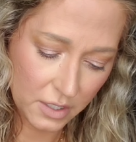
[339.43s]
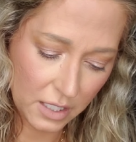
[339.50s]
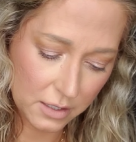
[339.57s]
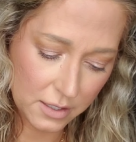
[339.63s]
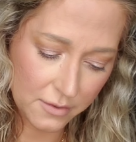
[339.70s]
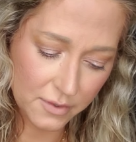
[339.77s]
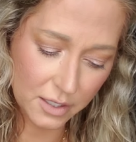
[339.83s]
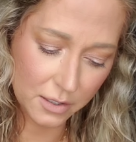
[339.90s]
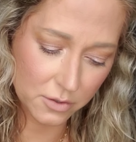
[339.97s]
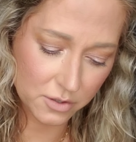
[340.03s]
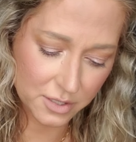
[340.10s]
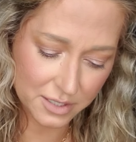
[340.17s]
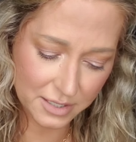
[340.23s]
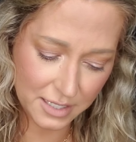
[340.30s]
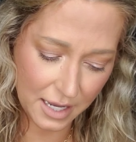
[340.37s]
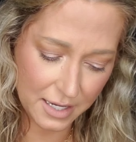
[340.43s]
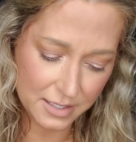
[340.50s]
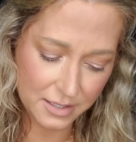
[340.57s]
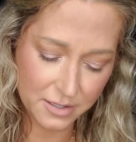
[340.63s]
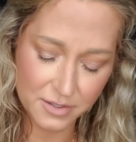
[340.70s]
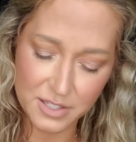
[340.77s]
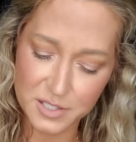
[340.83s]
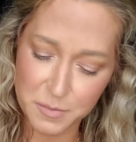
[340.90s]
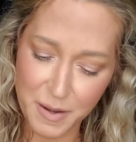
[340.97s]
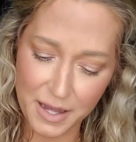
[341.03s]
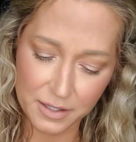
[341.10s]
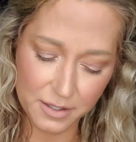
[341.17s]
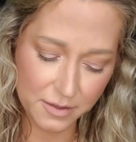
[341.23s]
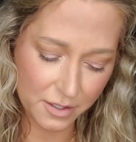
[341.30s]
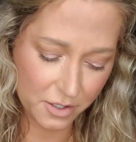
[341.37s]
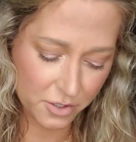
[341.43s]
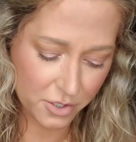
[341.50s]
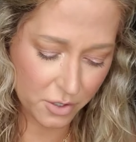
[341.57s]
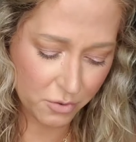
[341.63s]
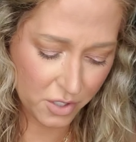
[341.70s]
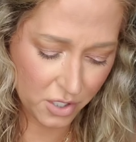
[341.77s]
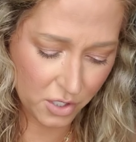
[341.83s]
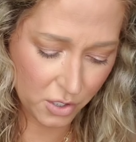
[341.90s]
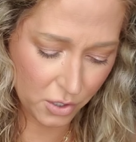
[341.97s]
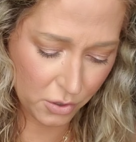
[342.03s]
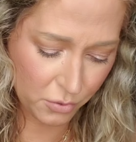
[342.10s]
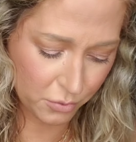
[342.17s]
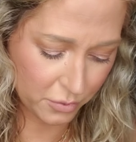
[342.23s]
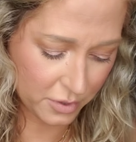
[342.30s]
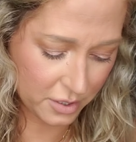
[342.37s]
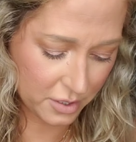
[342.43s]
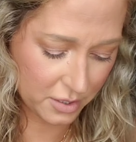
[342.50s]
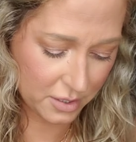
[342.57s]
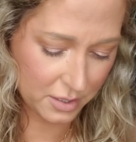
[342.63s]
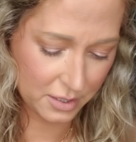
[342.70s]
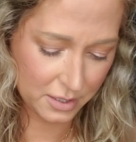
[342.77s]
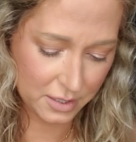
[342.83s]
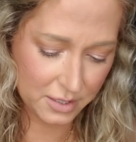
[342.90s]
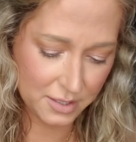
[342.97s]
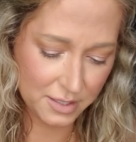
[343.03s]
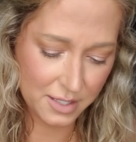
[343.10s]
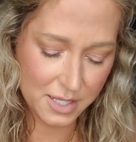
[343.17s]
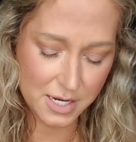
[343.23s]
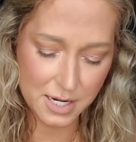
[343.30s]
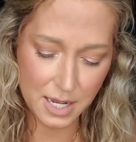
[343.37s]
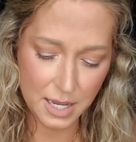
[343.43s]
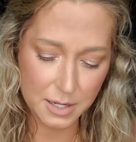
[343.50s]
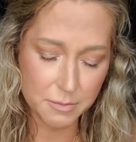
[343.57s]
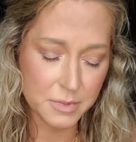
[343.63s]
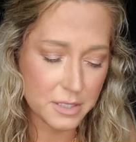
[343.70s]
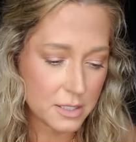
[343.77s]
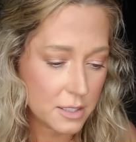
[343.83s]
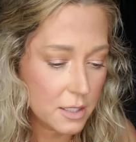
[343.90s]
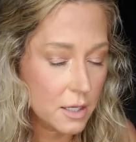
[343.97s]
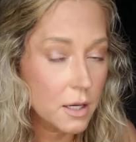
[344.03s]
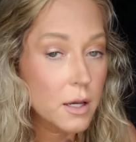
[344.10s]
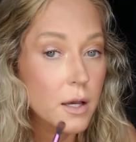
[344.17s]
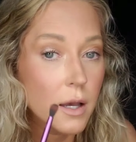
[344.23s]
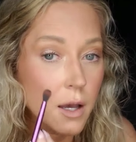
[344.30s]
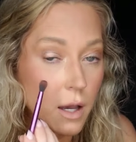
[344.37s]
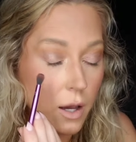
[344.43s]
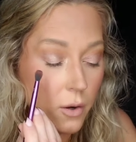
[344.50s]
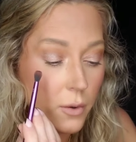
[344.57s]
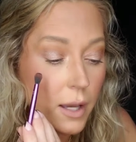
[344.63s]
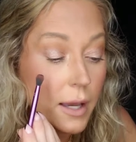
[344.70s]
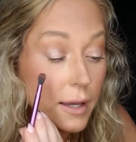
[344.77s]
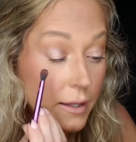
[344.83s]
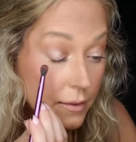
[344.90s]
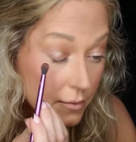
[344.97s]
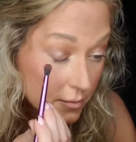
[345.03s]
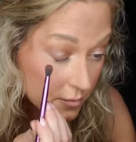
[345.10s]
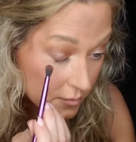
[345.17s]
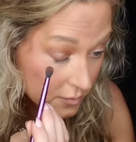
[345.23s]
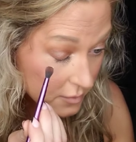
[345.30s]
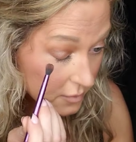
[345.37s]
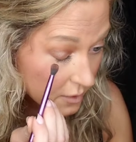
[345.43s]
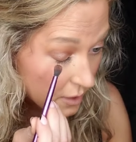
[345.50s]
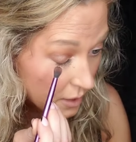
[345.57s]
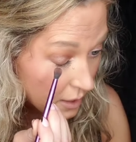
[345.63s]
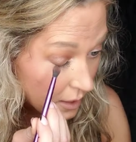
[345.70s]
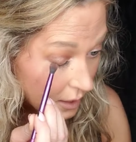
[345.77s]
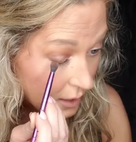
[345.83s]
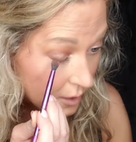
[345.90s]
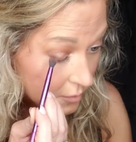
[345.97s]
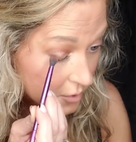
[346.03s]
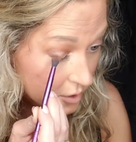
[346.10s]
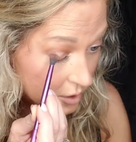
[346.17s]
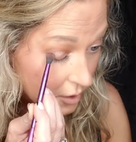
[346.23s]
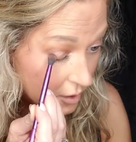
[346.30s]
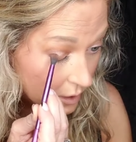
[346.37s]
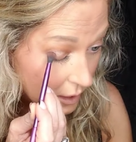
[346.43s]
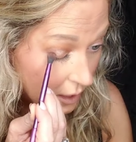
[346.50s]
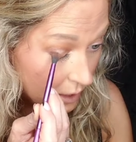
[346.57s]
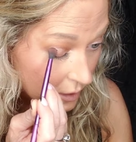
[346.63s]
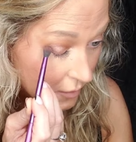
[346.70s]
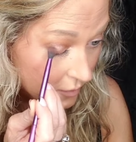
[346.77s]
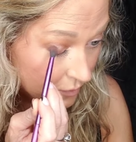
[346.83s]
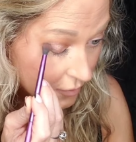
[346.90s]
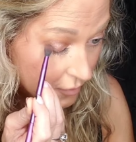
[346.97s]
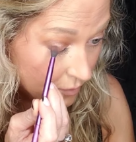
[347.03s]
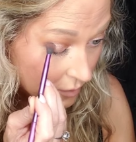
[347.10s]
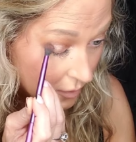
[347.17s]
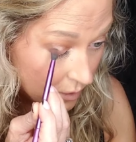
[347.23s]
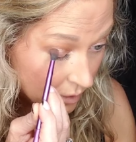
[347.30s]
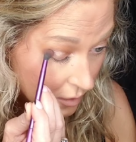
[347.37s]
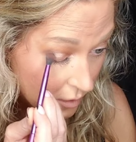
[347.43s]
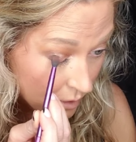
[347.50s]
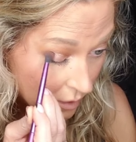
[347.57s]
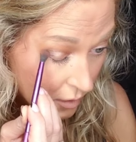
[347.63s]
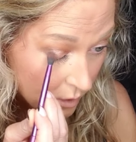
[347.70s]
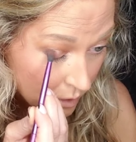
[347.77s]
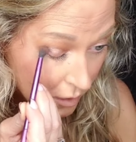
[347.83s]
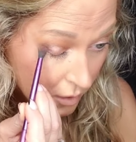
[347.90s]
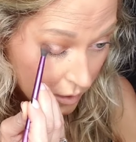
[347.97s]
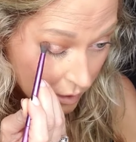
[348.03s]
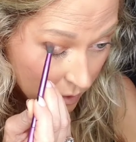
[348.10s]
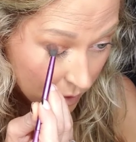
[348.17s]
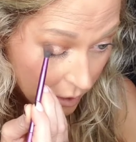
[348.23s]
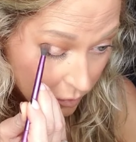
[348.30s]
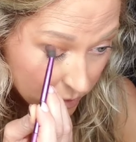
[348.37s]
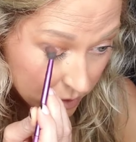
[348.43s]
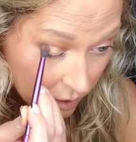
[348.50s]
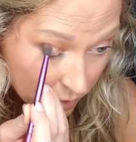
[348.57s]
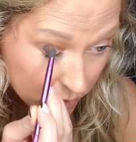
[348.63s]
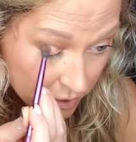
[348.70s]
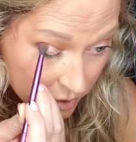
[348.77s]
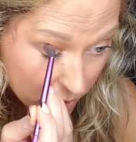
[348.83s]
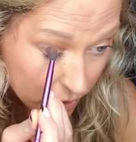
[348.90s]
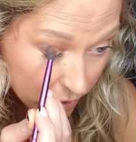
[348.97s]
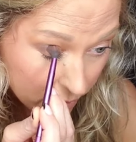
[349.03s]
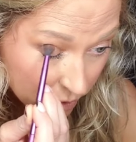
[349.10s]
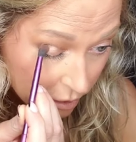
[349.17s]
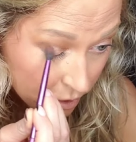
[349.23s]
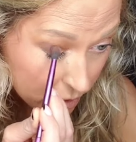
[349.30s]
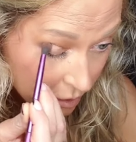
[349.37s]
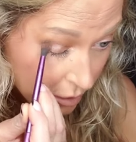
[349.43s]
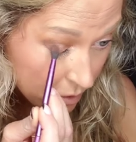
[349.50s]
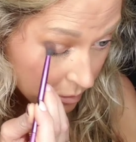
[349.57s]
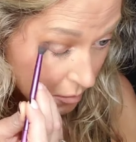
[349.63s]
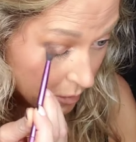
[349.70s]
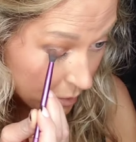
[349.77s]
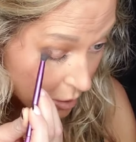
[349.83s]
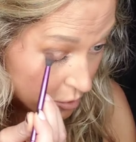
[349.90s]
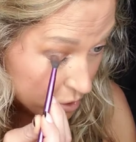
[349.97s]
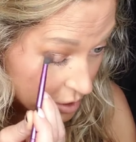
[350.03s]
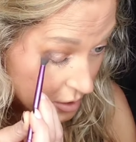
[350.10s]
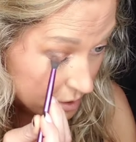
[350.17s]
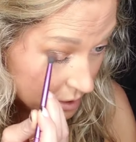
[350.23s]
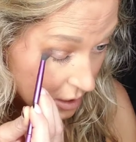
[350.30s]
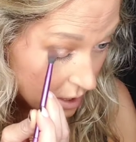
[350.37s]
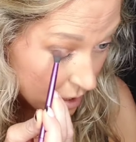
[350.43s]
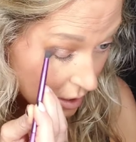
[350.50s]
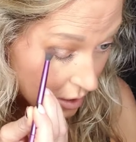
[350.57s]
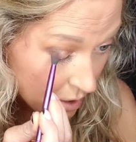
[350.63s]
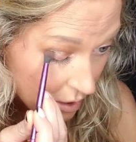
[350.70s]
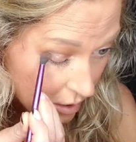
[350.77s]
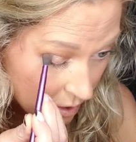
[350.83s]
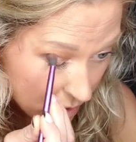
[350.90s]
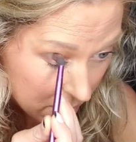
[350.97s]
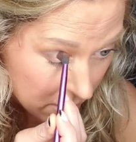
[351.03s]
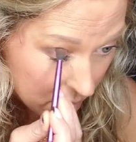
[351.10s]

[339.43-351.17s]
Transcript: I love the little designs on this palette. They're so cute. The names. Okay. And I'm just gonna kind of go in a little circular motions here.